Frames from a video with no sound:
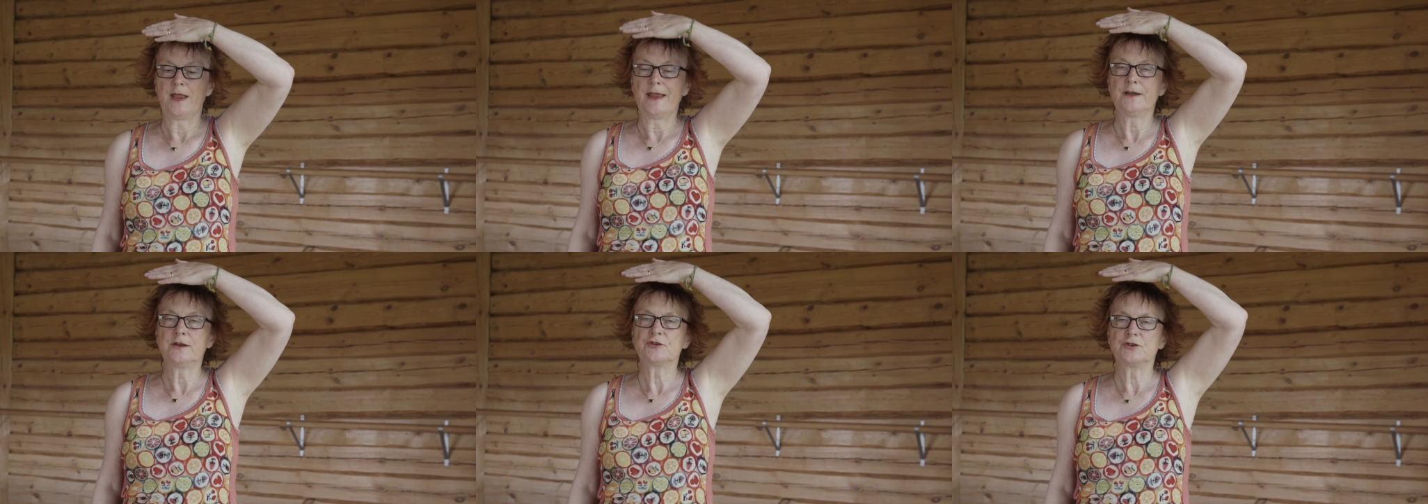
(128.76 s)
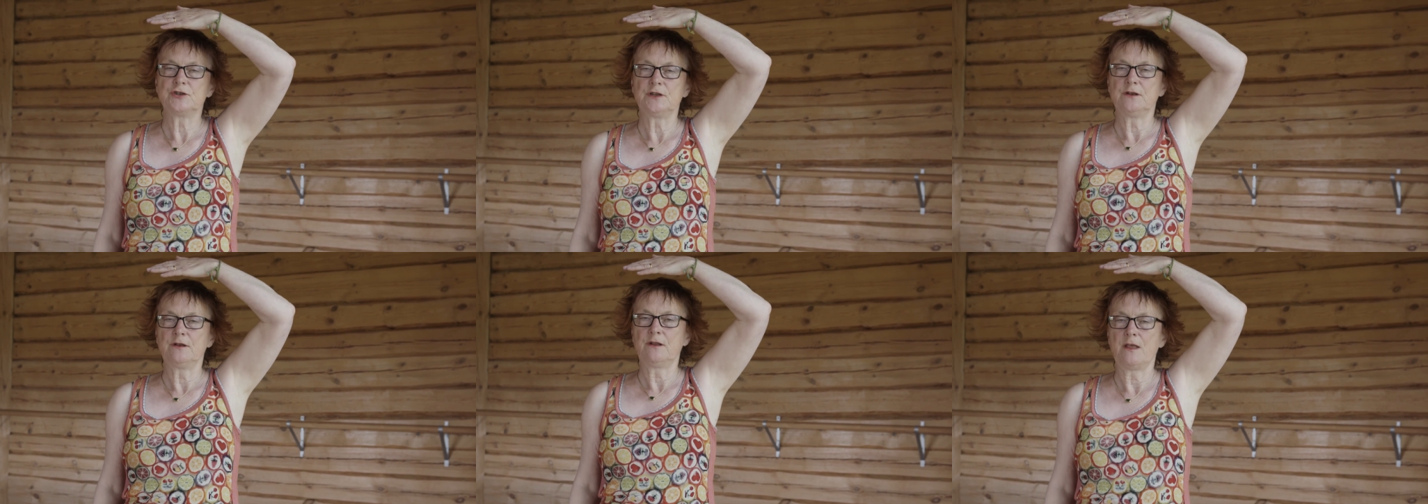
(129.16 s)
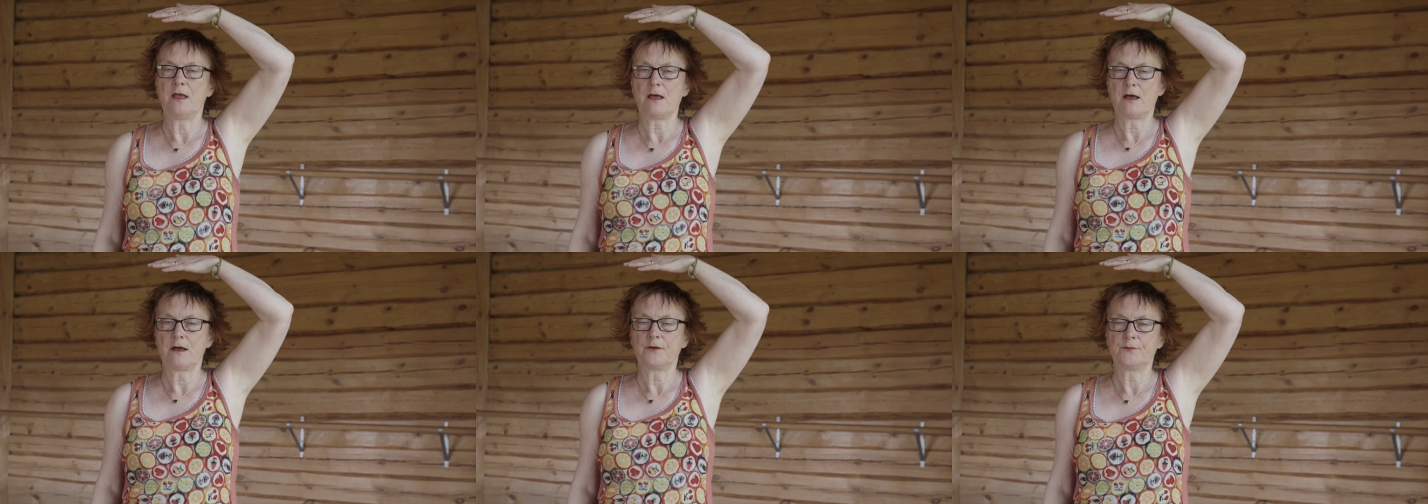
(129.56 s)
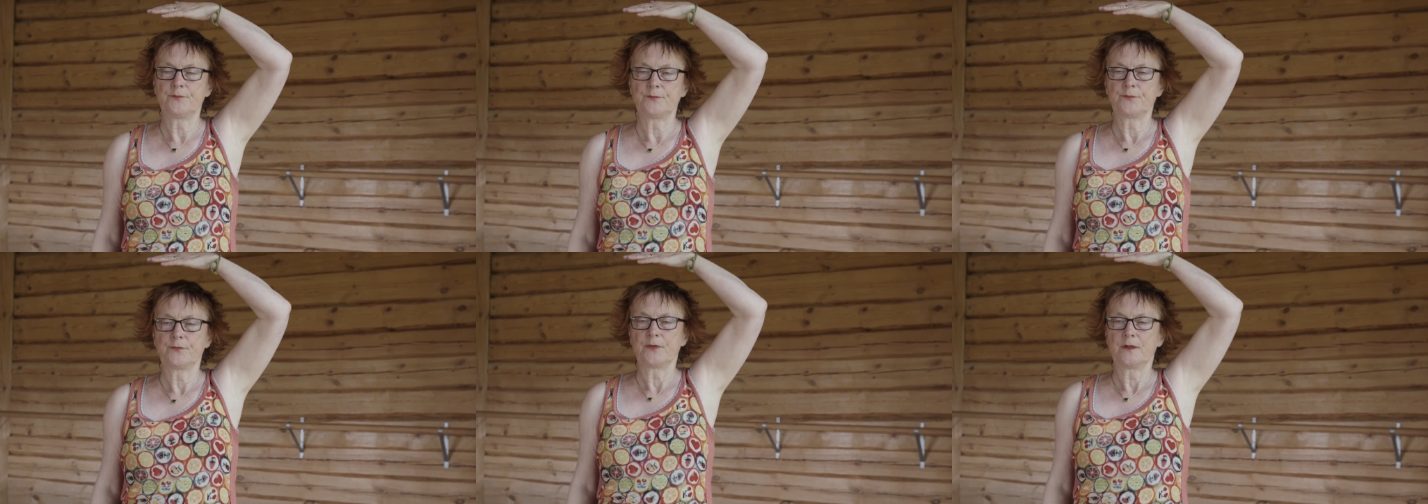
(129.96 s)
energy in there
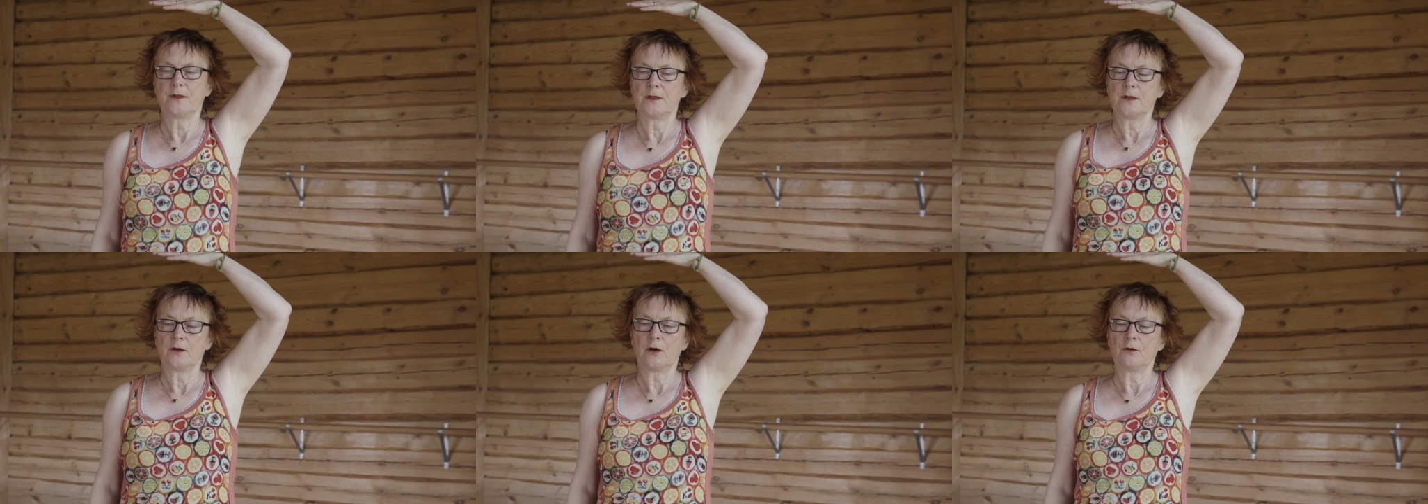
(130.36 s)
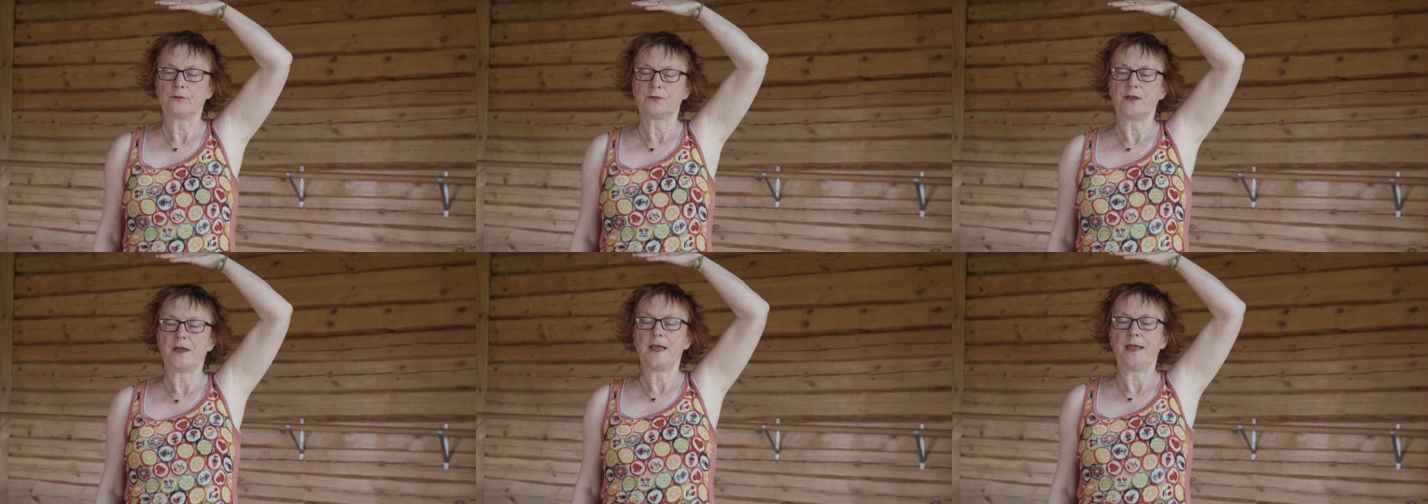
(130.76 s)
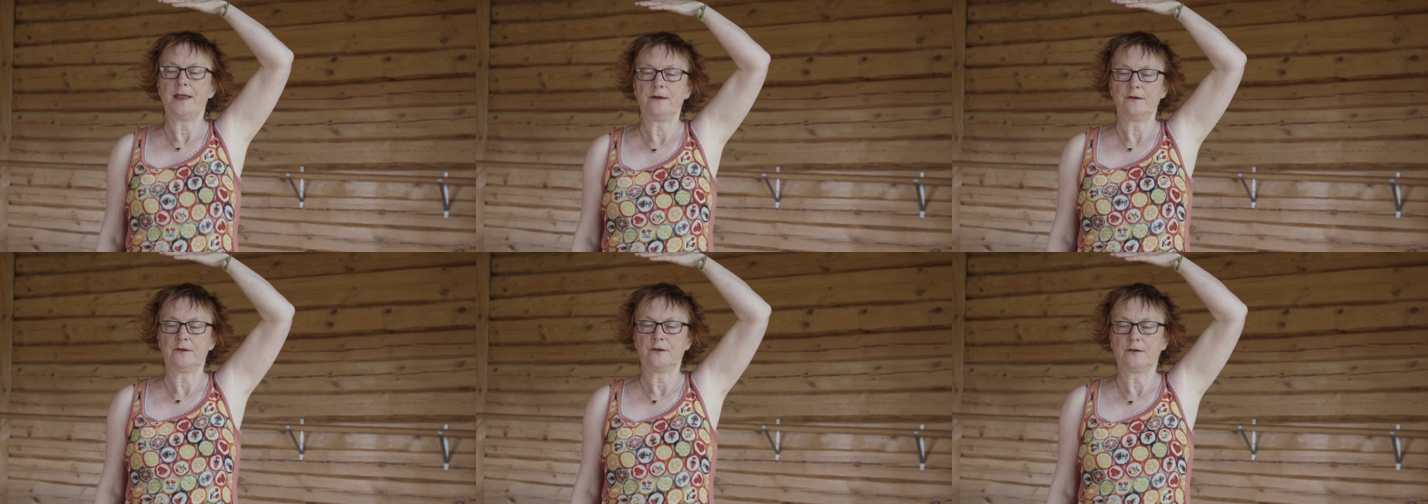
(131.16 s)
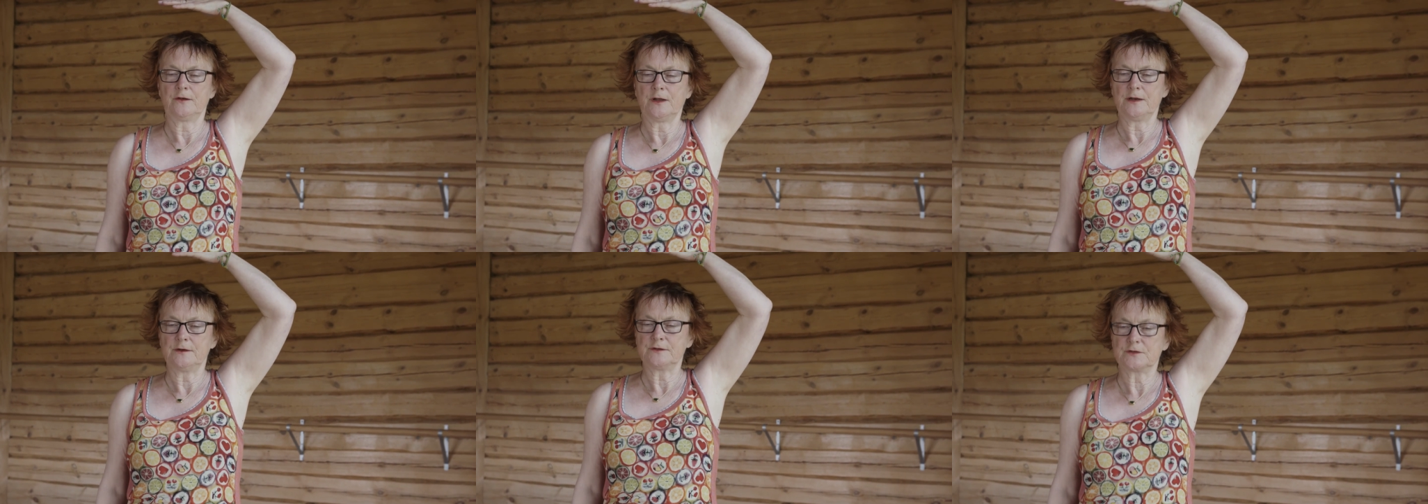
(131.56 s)
of the hand,
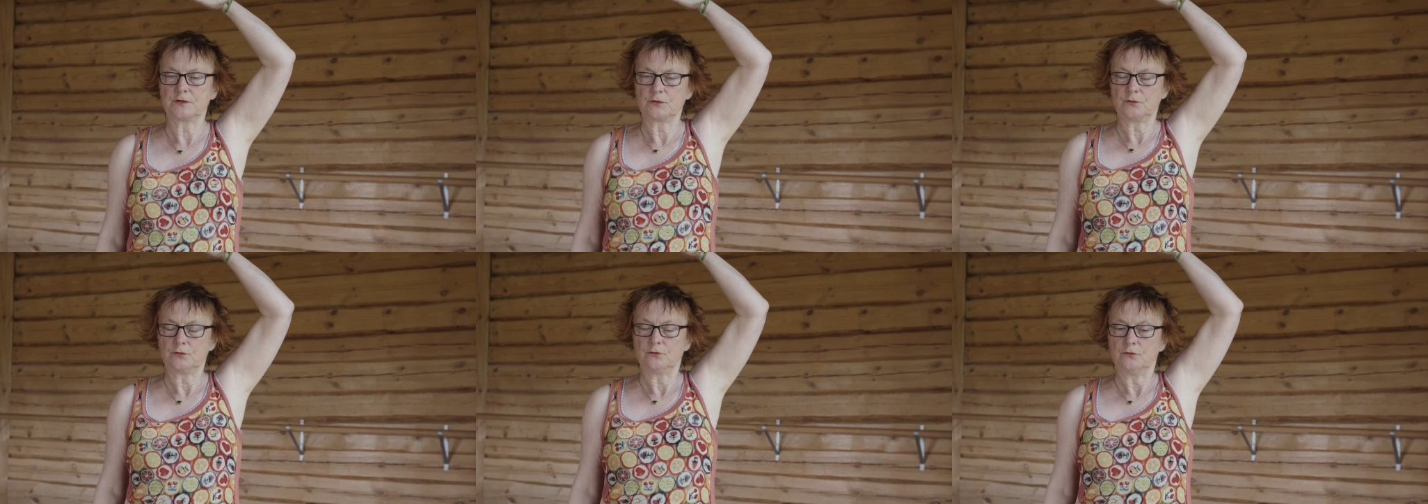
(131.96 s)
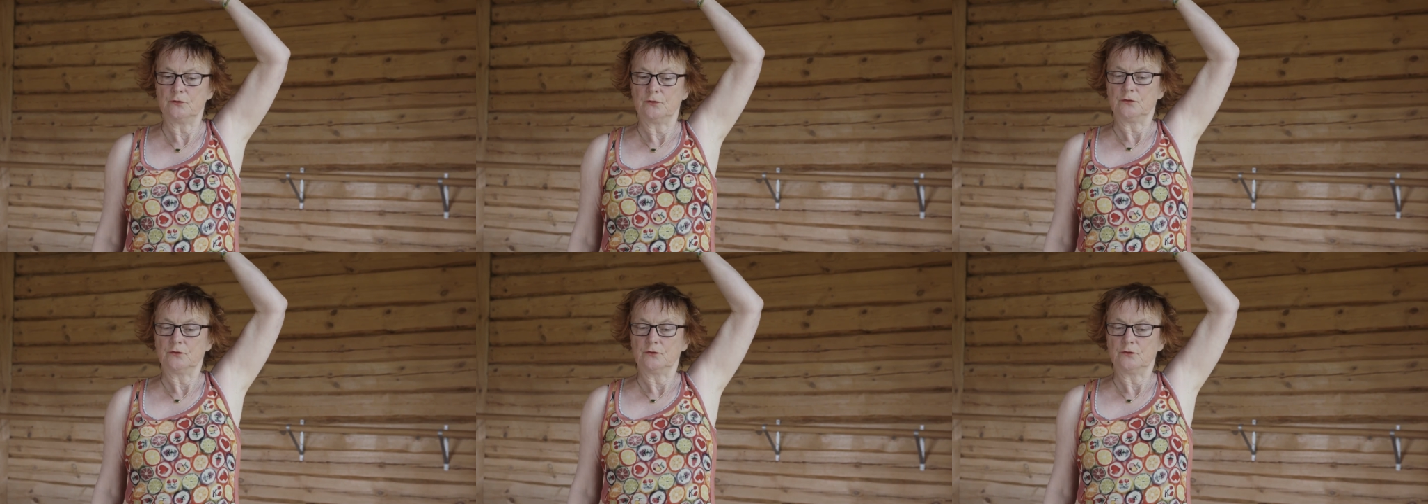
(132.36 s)
and so